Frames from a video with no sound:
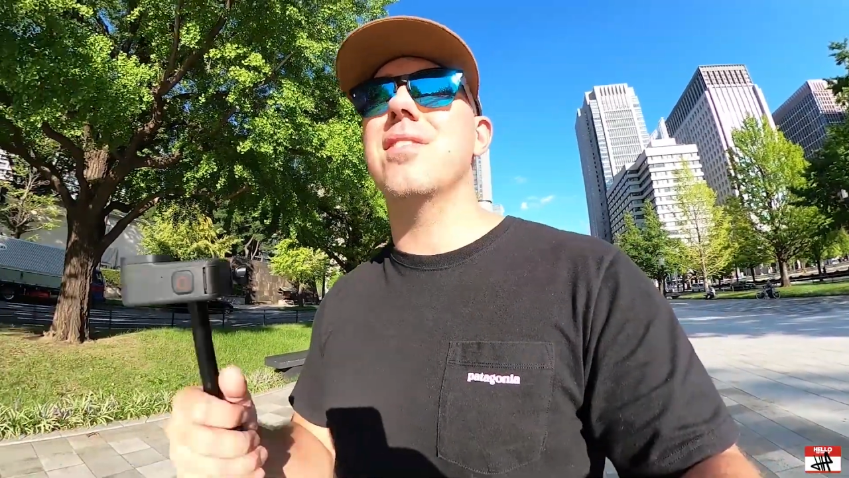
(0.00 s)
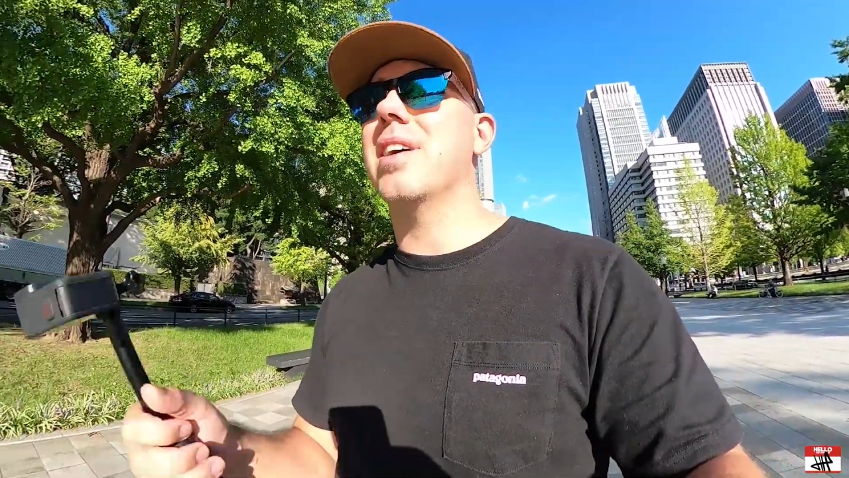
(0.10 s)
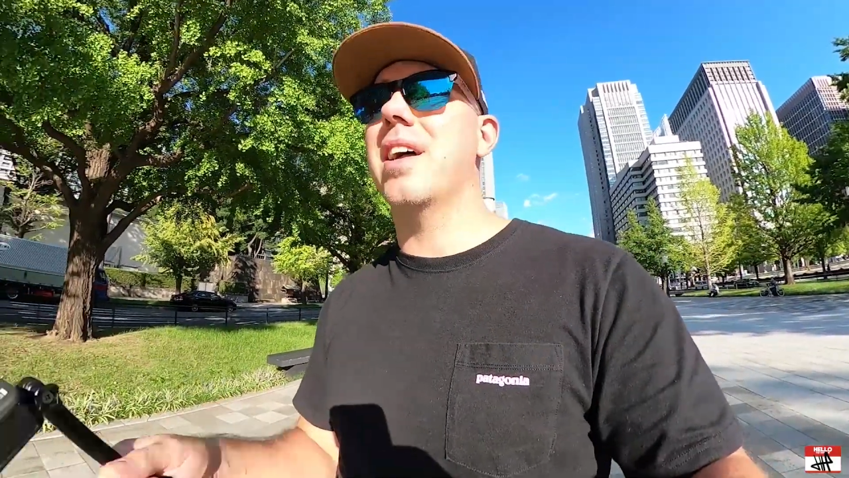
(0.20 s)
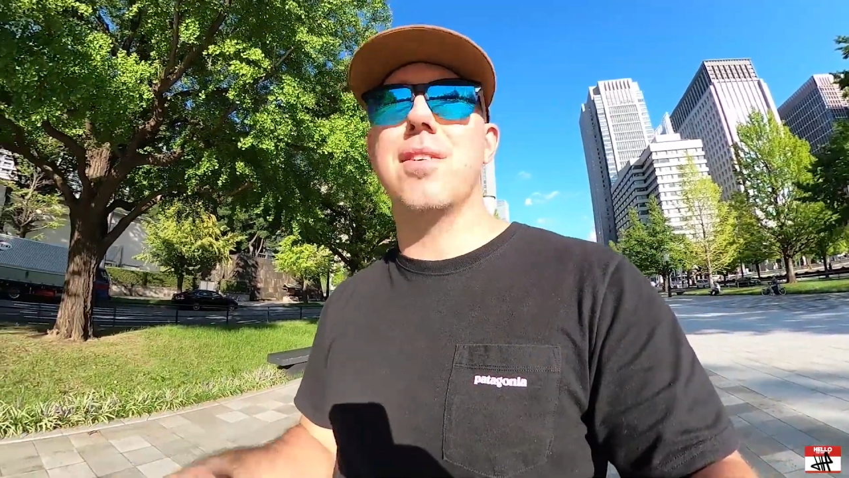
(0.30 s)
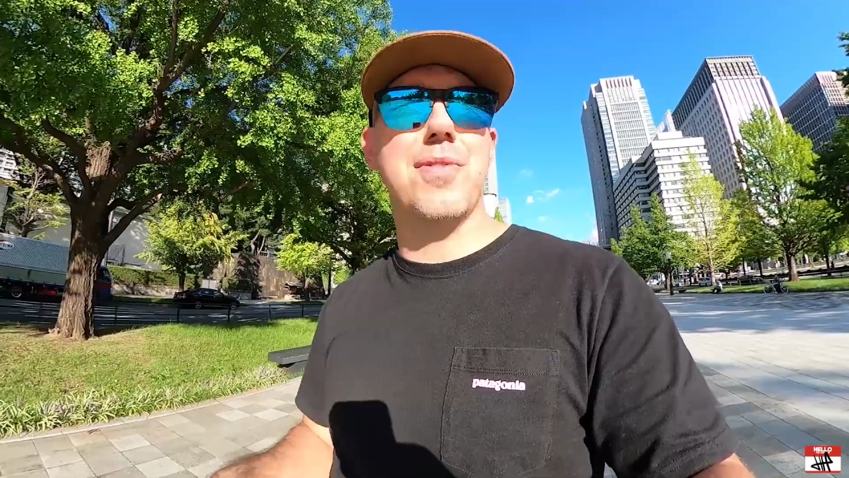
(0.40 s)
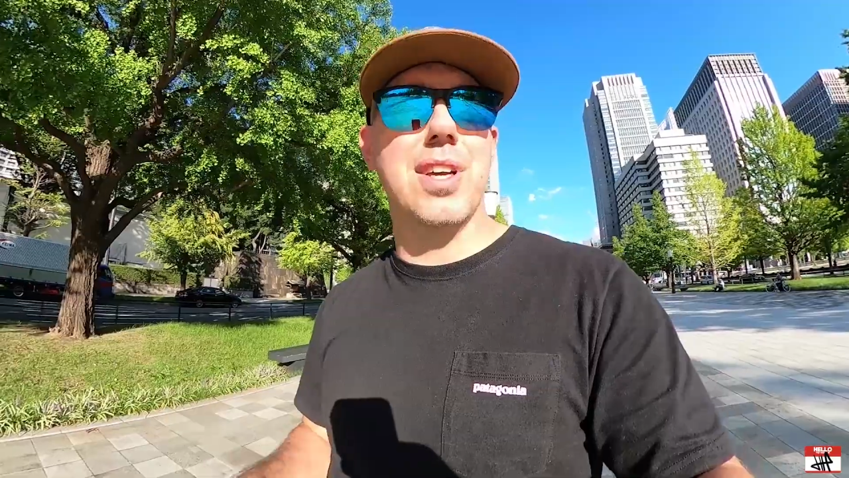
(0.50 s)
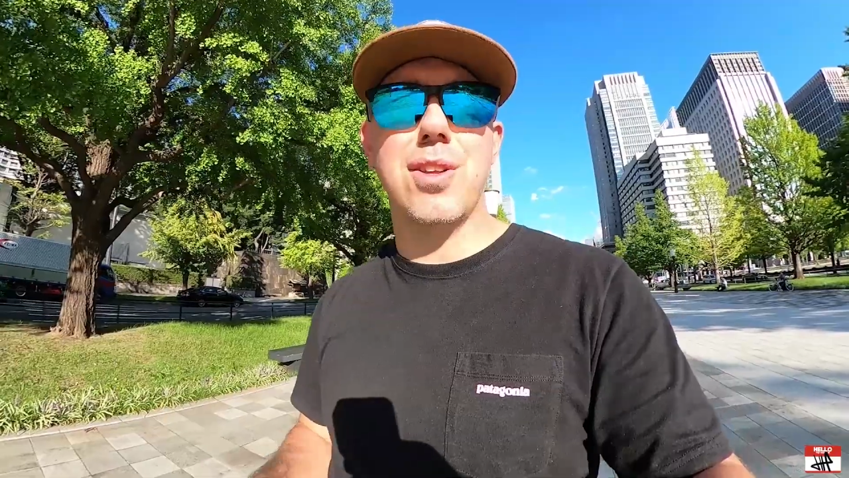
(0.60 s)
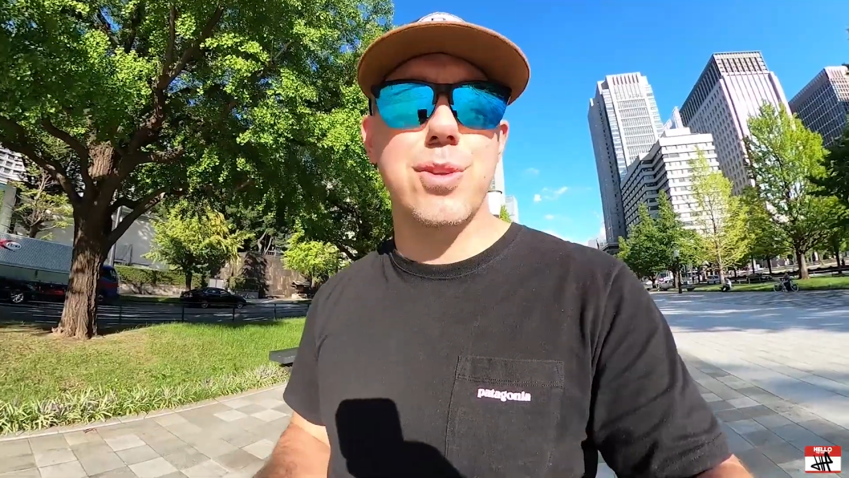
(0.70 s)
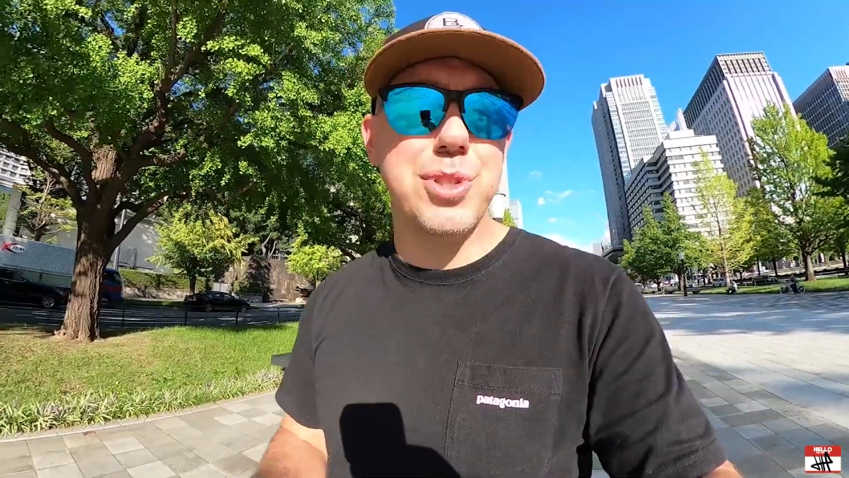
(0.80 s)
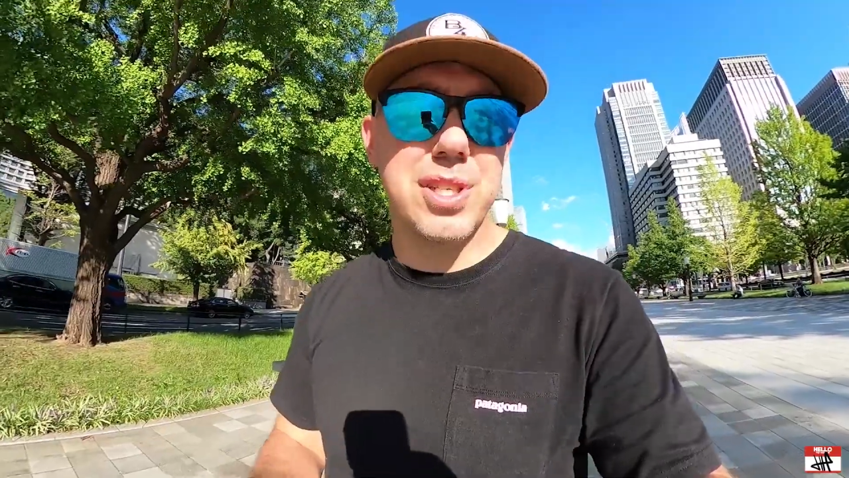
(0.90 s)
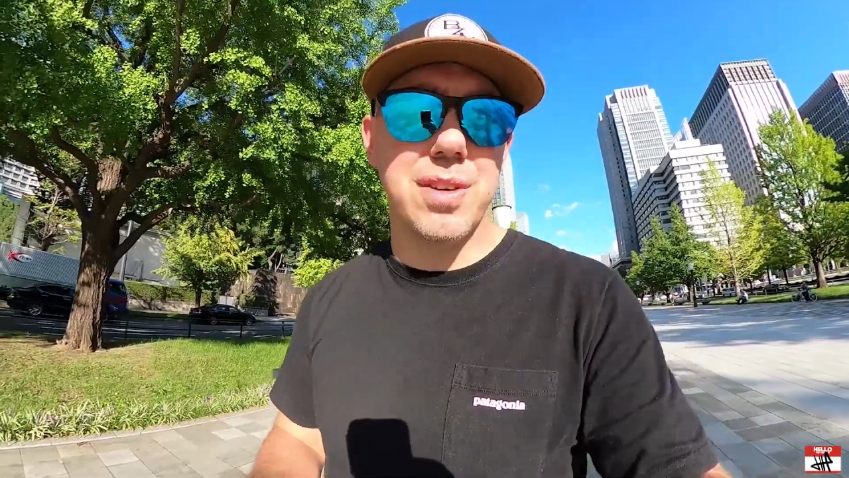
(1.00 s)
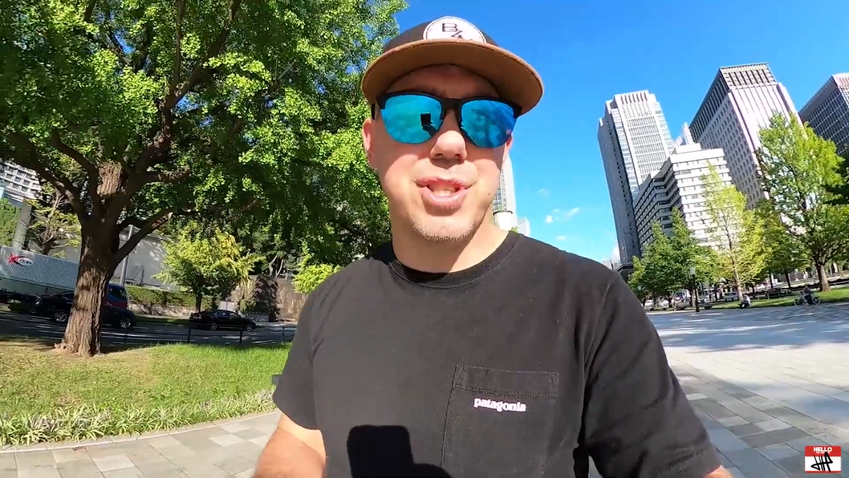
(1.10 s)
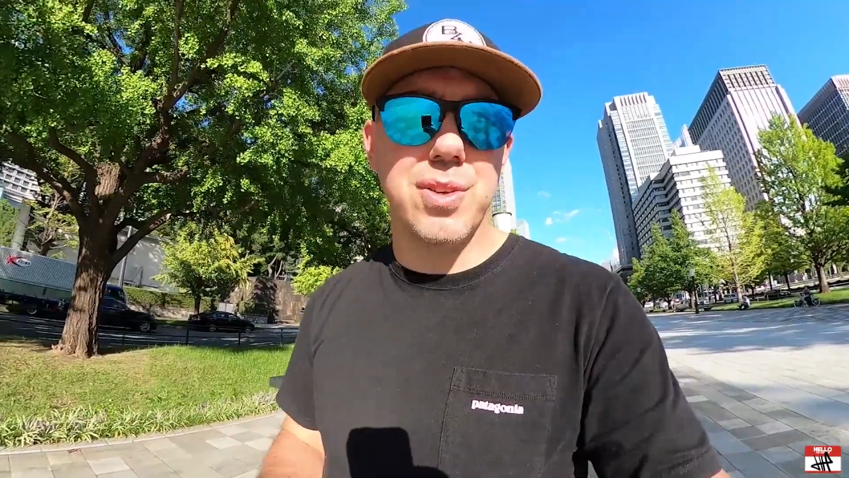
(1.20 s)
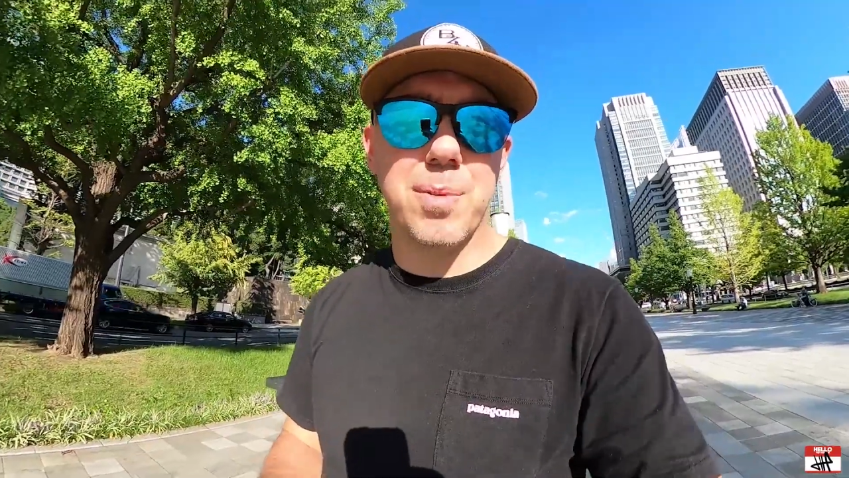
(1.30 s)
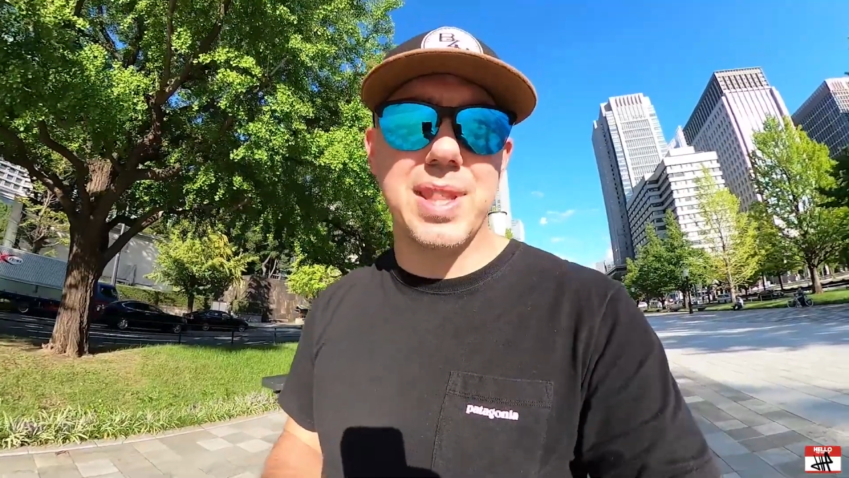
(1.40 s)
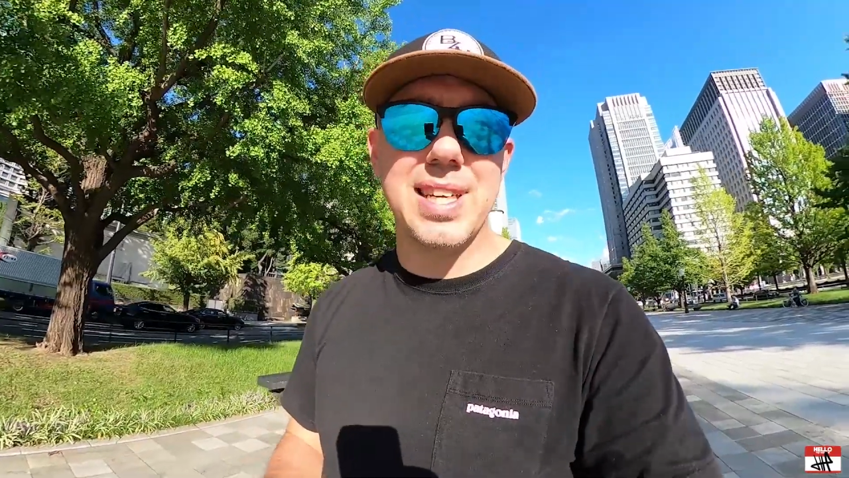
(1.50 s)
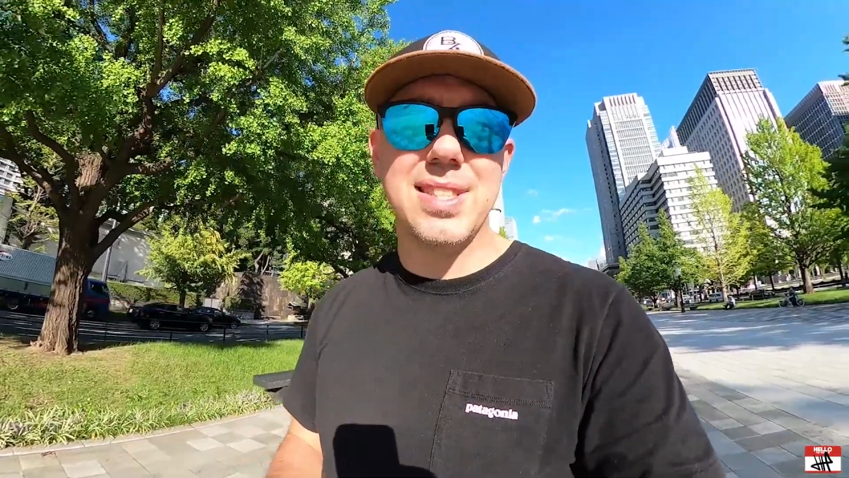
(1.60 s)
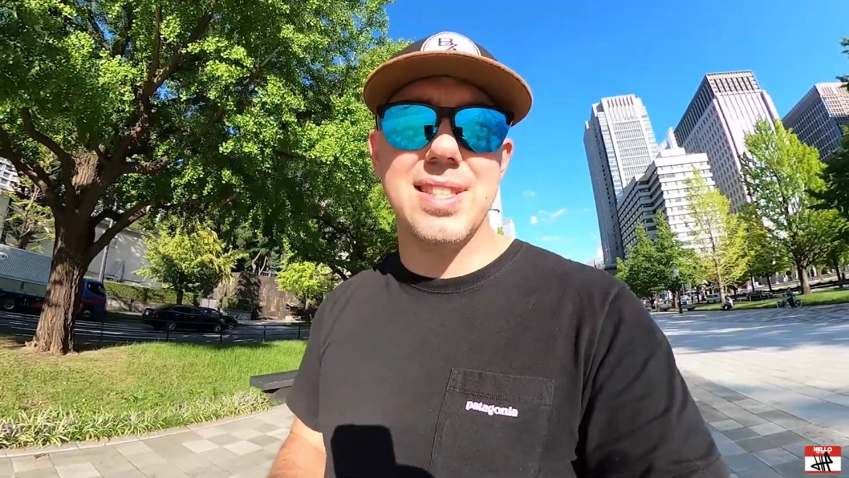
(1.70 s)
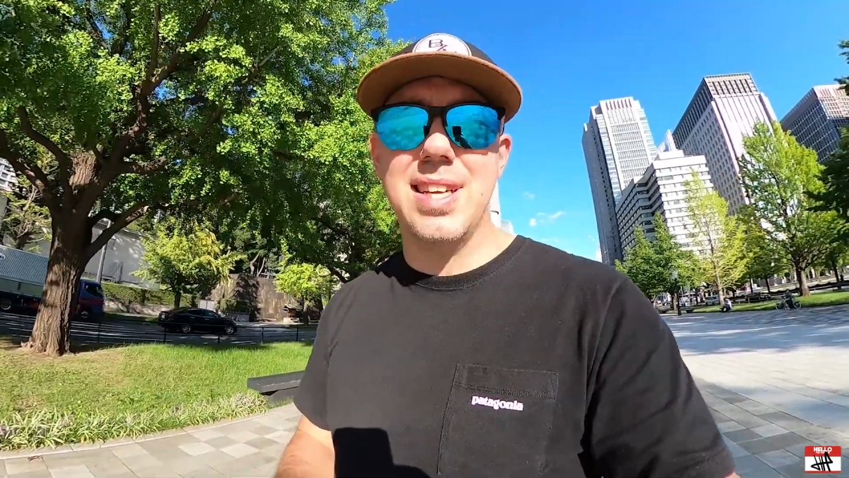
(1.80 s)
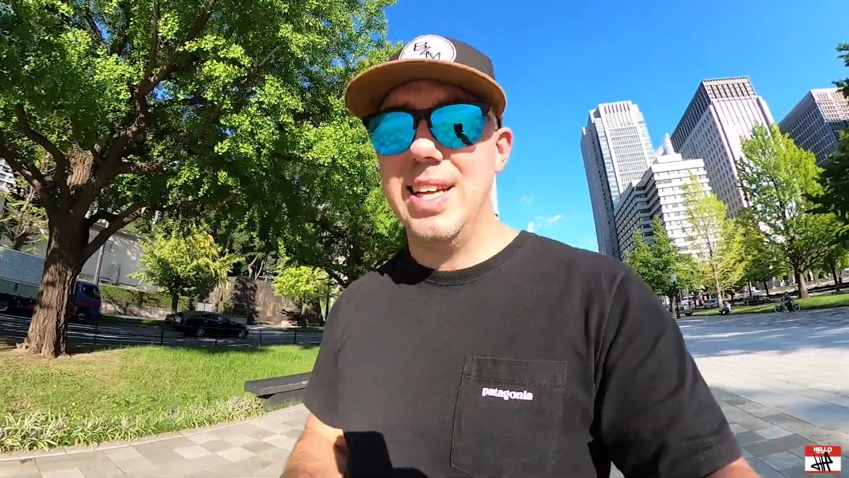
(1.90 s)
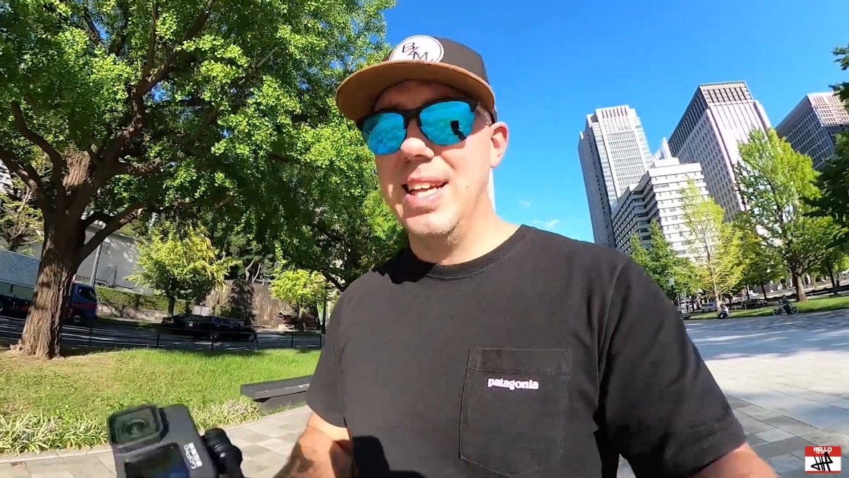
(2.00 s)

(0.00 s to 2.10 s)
kind of conclusion of shooting with this,